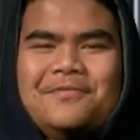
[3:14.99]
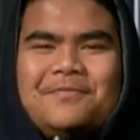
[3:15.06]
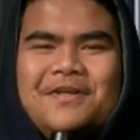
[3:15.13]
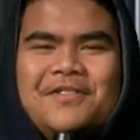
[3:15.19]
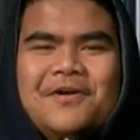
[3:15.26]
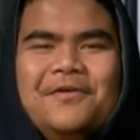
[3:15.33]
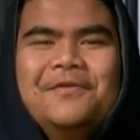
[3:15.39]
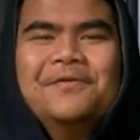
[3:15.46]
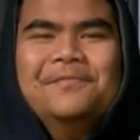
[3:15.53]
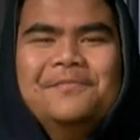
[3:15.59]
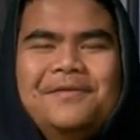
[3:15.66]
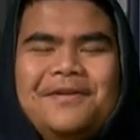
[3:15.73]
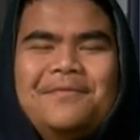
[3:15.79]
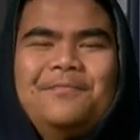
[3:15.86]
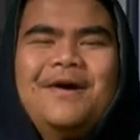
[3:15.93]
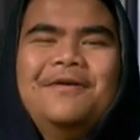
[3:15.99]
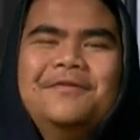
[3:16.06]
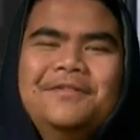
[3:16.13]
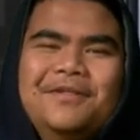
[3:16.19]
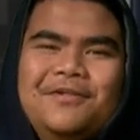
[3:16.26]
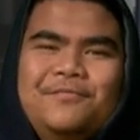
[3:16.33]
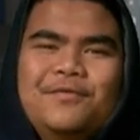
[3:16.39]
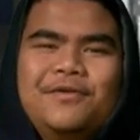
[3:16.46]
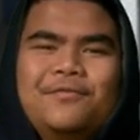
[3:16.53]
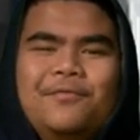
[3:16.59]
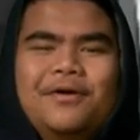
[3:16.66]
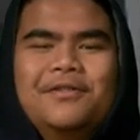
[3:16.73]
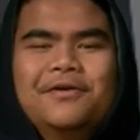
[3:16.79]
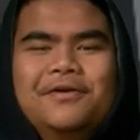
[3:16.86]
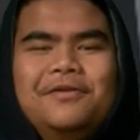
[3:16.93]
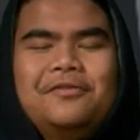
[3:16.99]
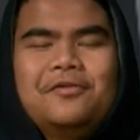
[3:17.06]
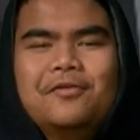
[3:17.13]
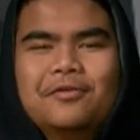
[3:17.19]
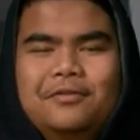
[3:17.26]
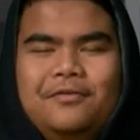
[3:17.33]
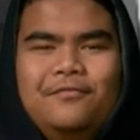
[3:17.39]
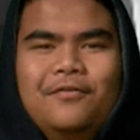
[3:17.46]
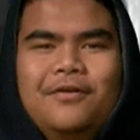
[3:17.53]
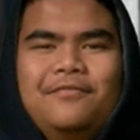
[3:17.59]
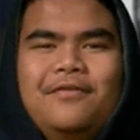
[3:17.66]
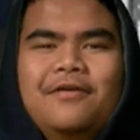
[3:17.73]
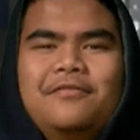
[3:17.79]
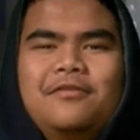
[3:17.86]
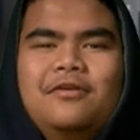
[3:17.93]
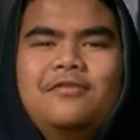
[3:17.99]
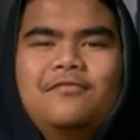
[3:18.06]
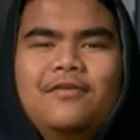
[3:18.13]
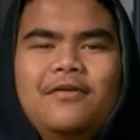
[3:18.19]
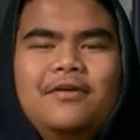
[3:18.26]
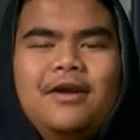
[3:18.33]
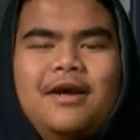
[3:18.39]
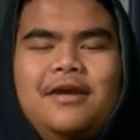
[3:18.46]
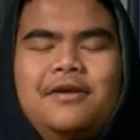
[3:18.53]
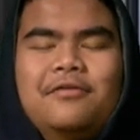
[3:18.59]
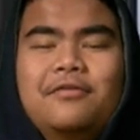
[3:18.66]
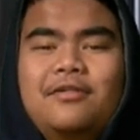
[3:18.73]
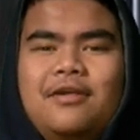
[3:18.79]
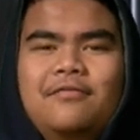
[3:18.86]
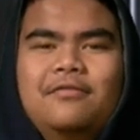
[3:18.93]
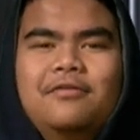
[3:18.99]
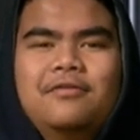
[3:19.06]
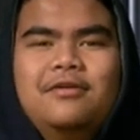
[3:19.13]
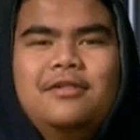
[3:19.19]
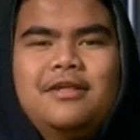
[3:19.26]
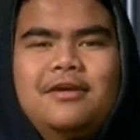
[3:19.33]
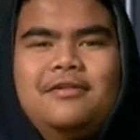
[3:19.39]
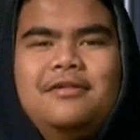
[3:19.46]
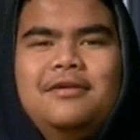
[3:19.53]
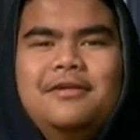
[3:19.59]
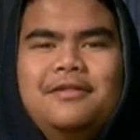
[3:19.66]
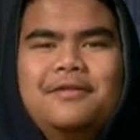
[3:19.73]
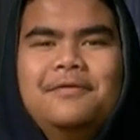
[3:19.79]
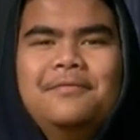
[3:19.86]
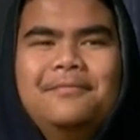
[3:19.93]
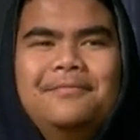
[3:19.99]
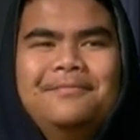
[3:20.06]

It's me, Joakim, and I'm back with this week's weather. It's currently 45 degrees Fahrenheit or 7 degrees Celsius.